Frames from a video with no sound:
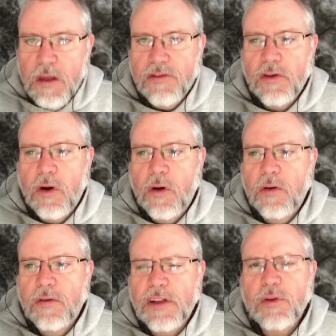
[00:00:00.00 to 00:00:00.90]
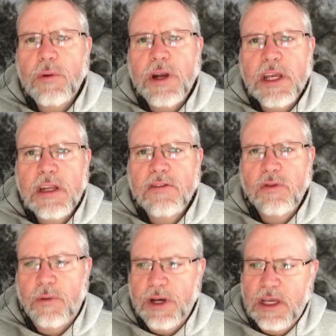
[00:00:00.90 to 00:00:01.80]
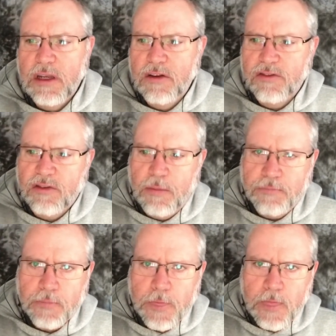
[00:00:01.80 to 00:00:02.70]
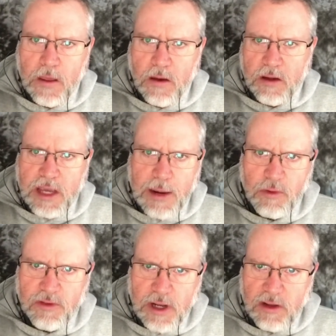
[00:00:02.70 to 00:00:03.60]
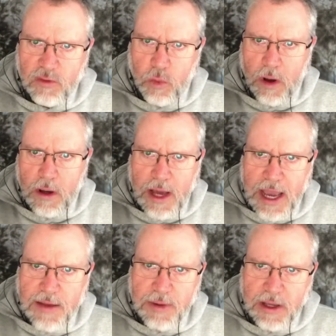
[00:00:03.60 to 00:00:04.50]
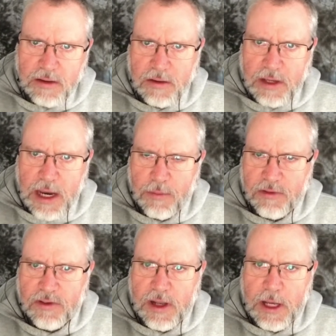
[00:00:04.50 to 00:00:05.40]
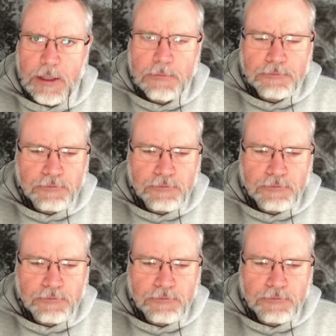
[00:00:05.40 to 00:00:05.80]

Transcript: So that's what I want to get into. I want to get into some camera settings, what I have my camera set at,